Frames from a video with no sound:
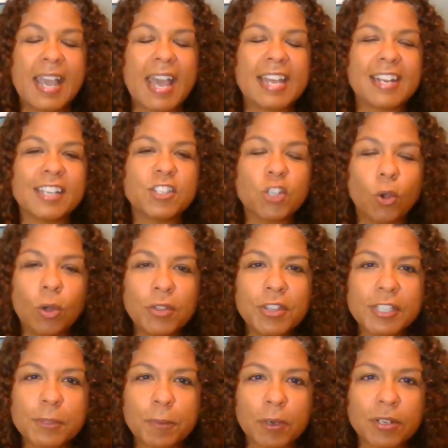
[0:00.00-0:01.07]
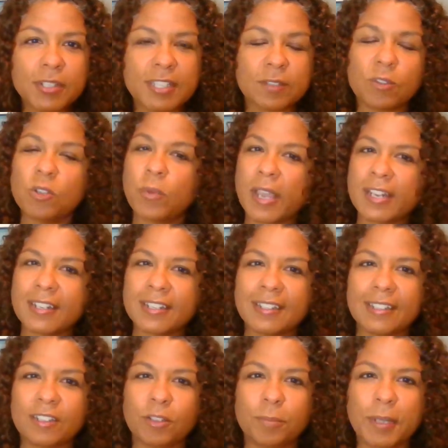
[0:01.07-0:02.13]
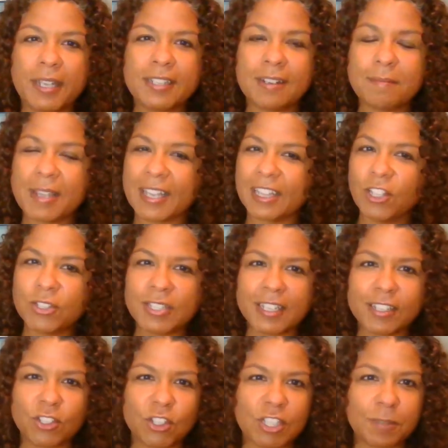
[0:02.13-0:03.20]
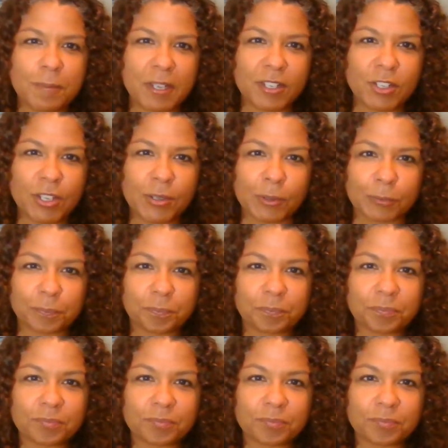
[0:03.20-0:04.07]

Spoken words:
And I told this person, we waited a little bit, and I'm like, it looks like it's just me and you.